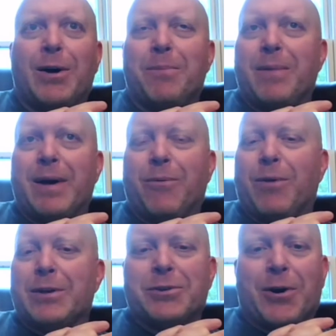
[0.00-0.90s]
so
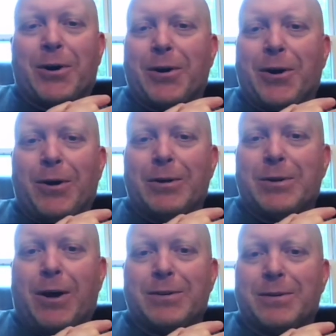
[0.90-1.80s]
long out there?
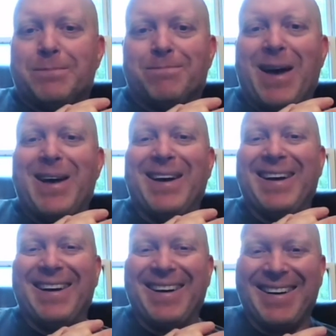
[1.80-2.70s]

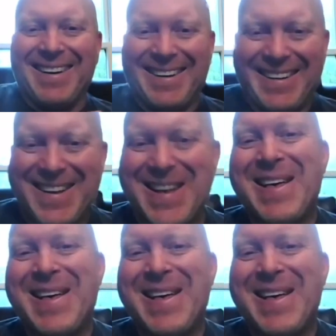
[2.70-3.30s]
Um, it wasn't